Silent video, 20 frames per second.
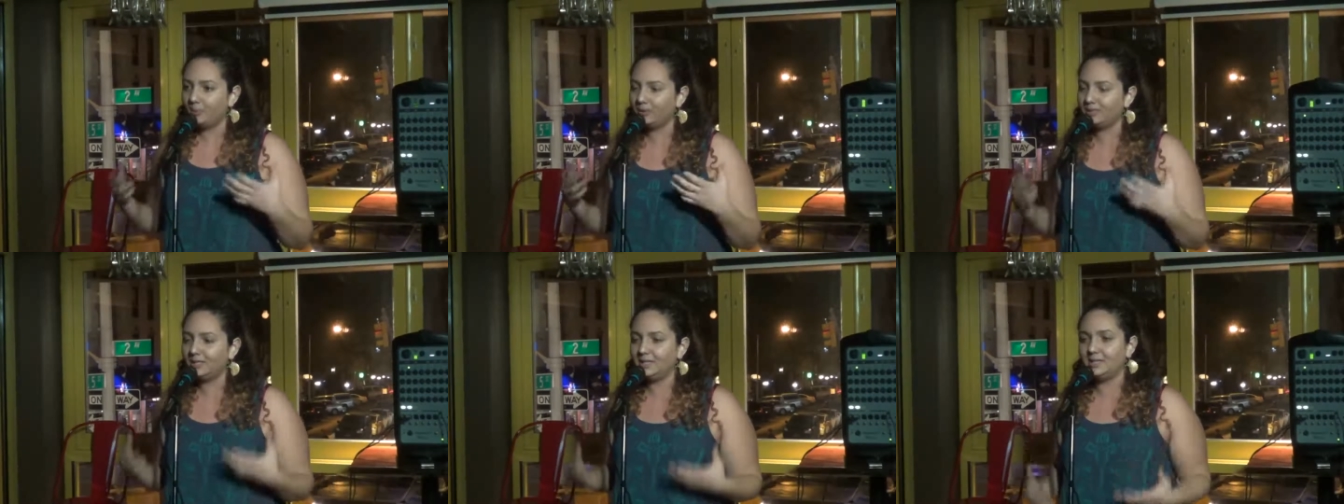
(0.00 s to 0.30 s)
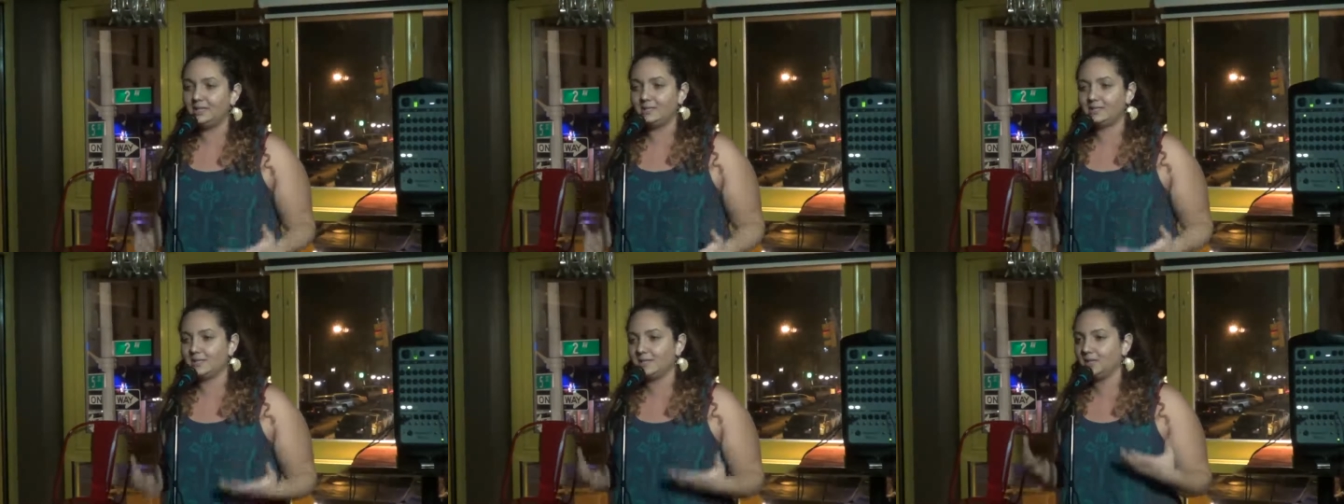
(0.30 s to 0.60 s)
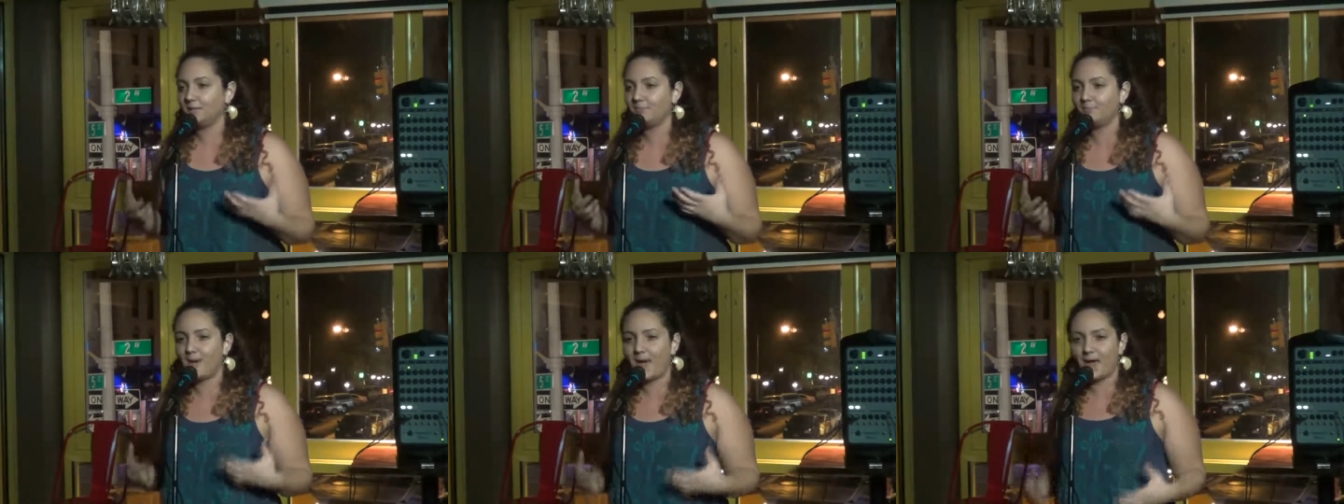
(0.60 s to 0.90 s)

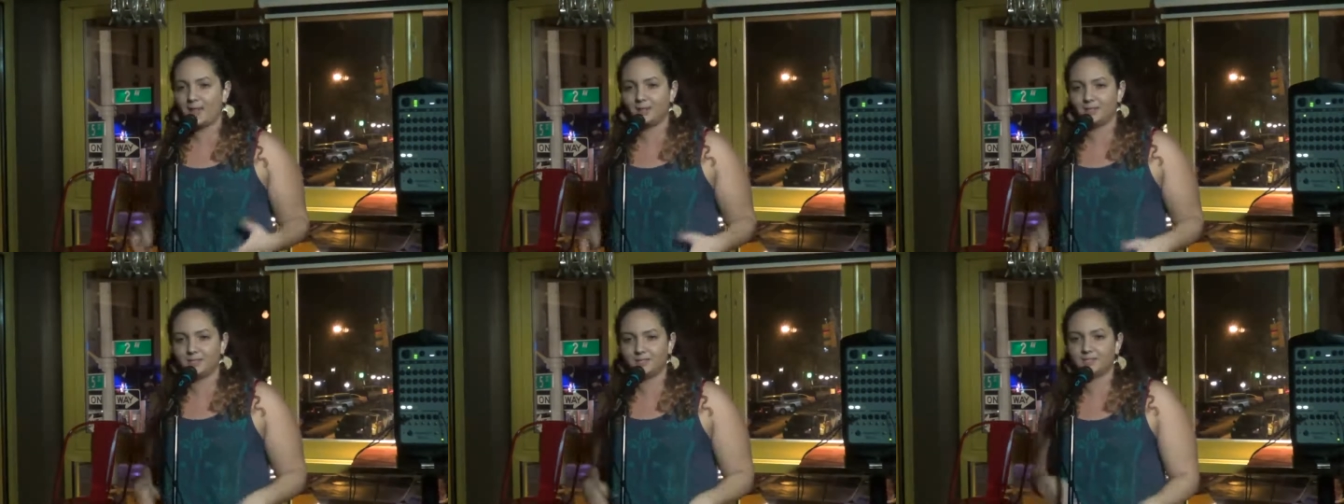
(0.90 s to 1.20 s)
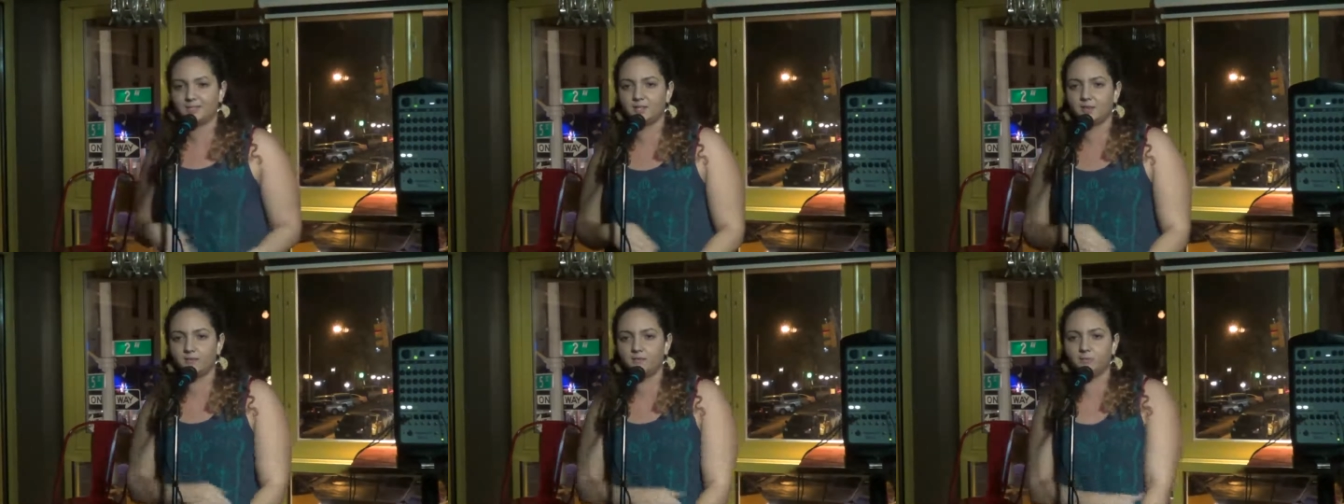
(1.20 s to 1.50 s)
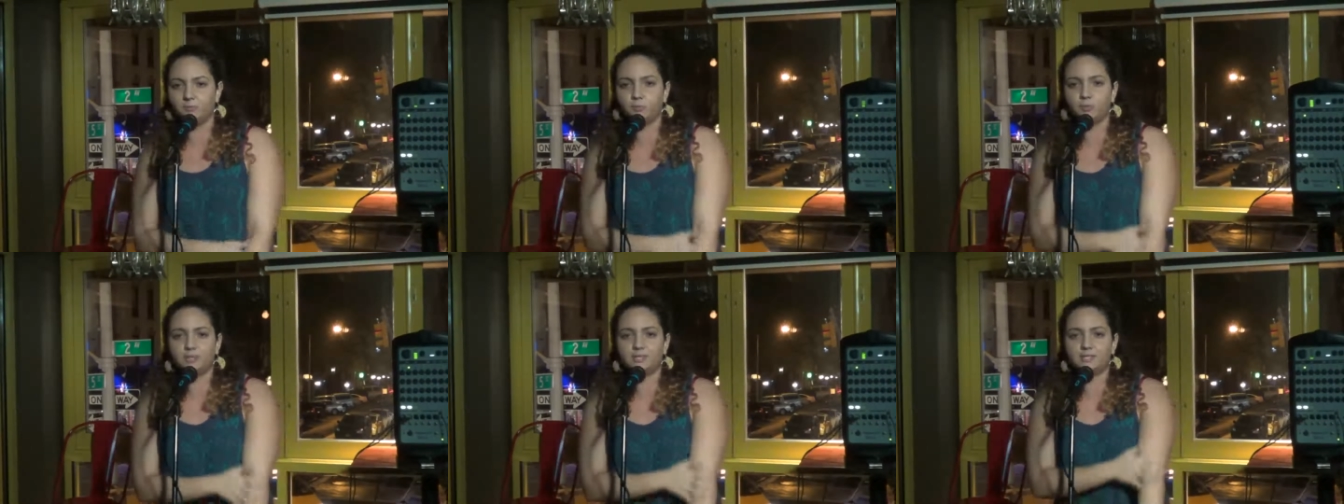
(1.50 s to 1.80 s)
pleasing balance of
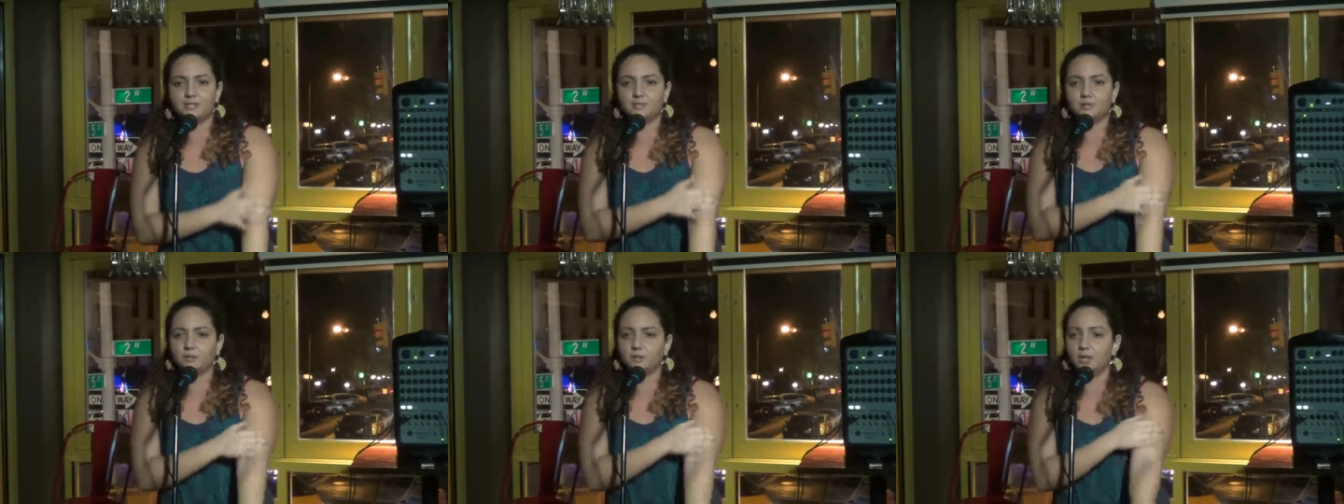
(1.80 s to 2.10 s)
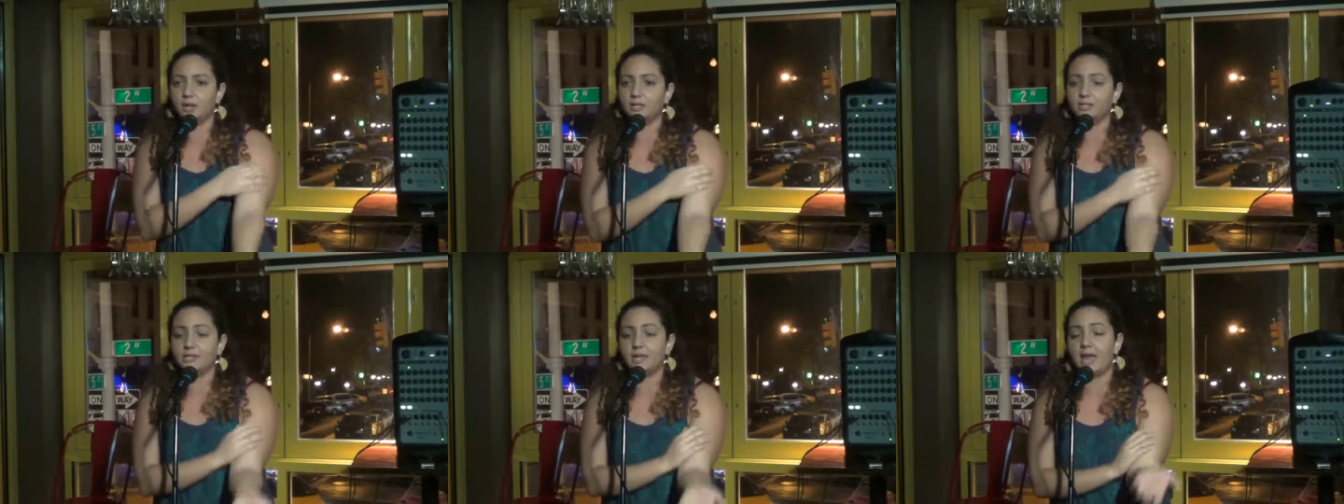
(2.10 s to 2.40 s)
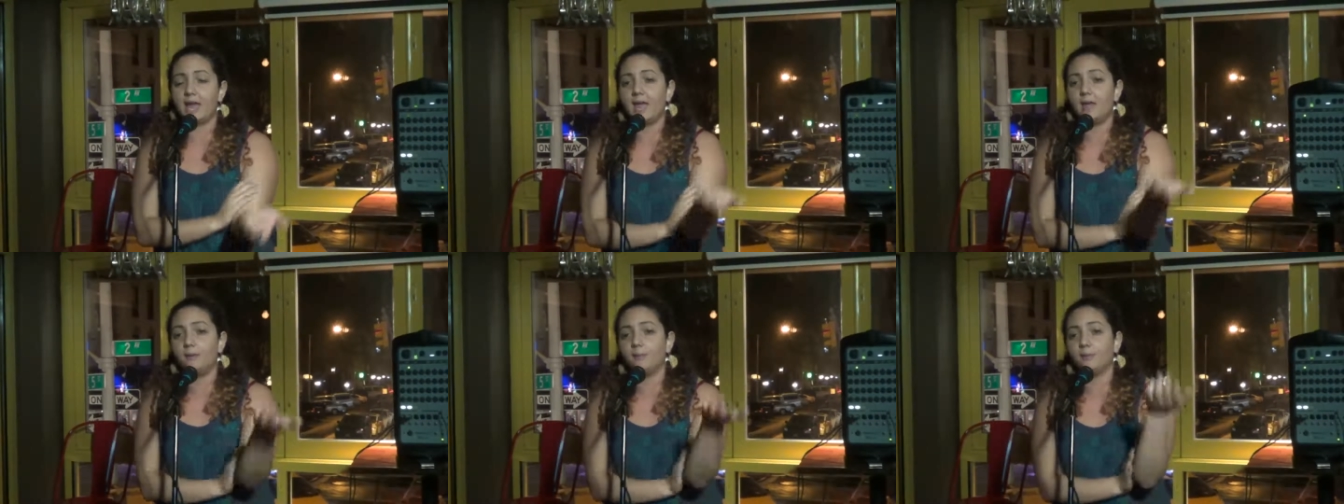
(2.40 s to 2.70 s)
bristle and
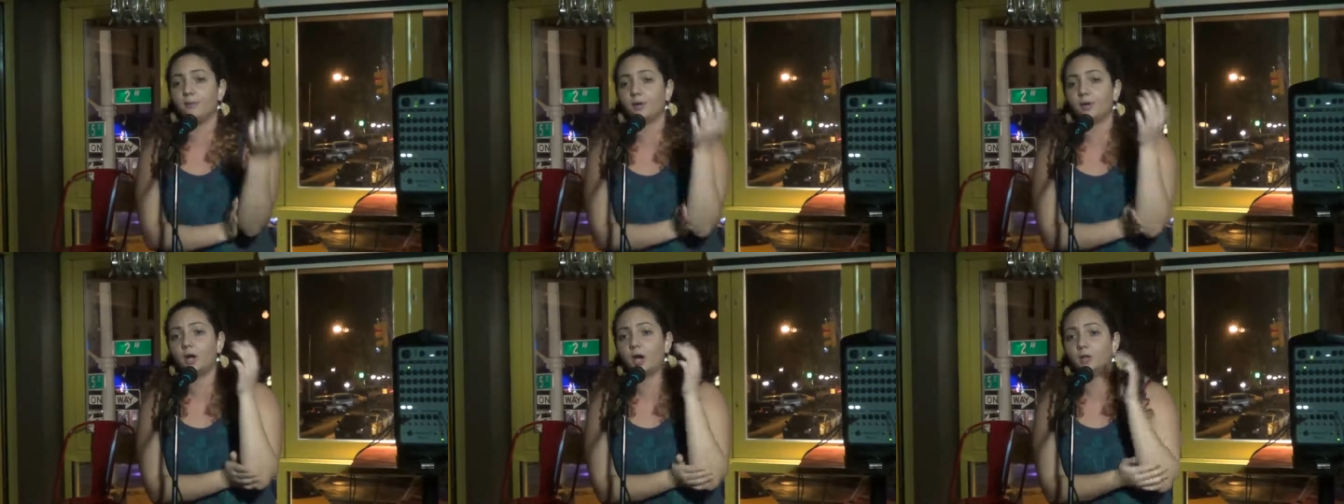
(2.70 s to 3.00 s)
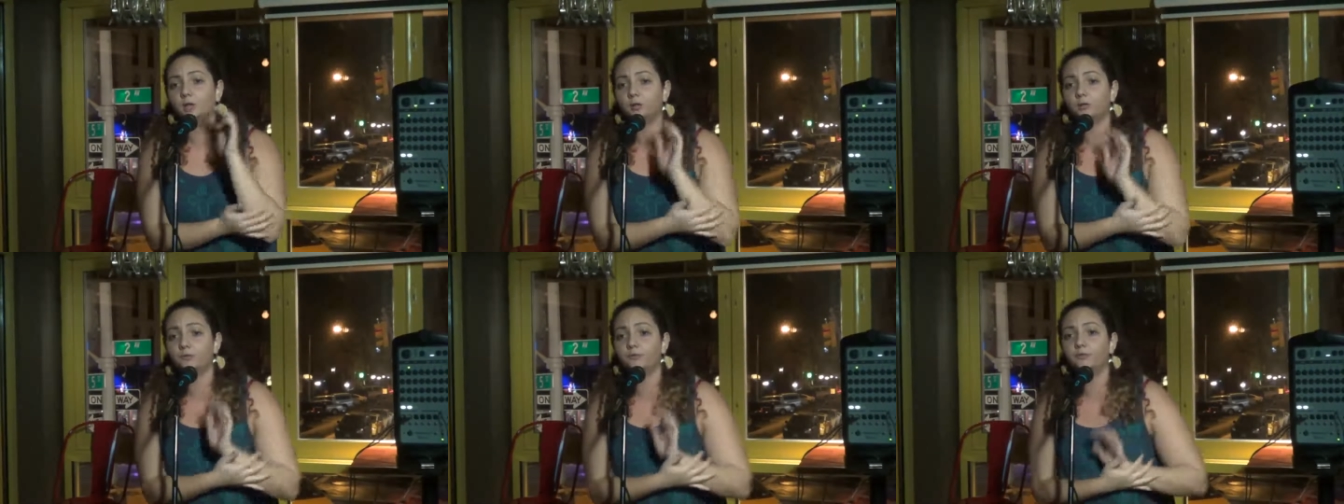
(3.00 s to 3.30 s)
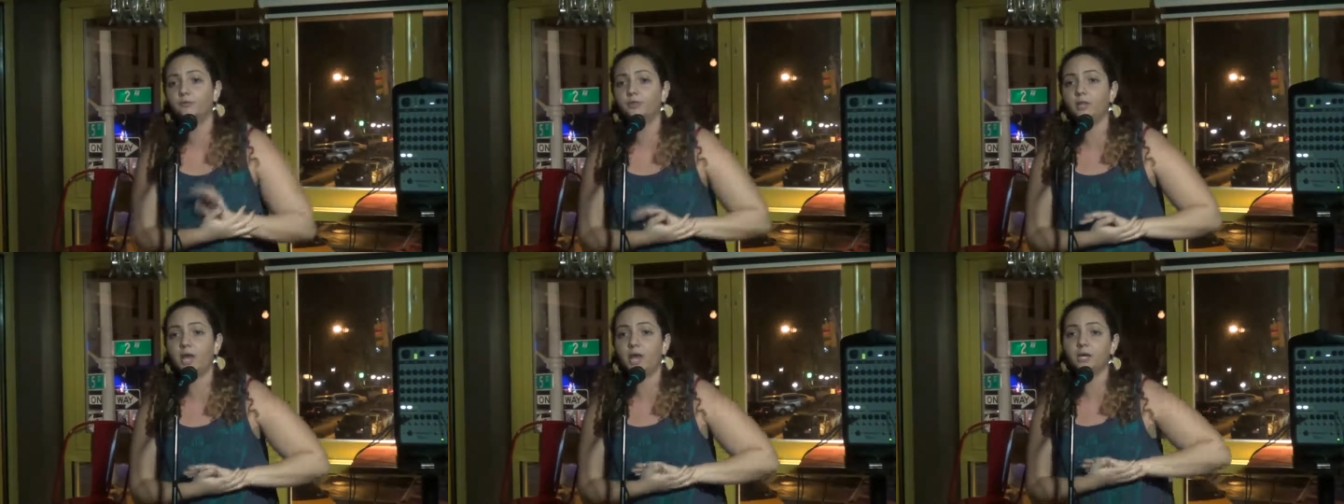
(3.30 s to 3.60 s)
amber colored
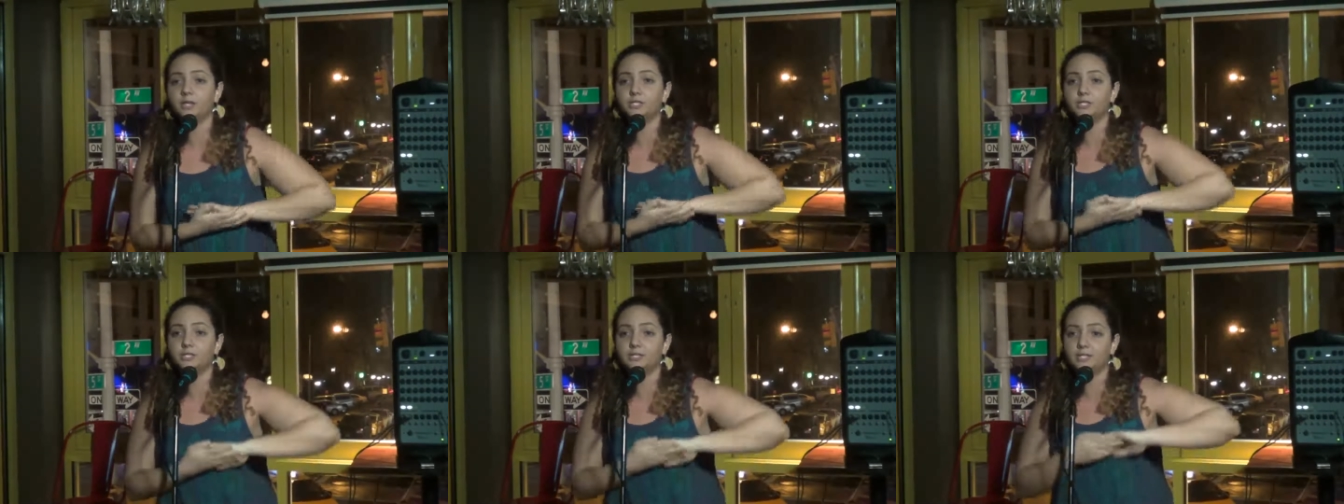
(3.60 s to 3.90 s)
flesh.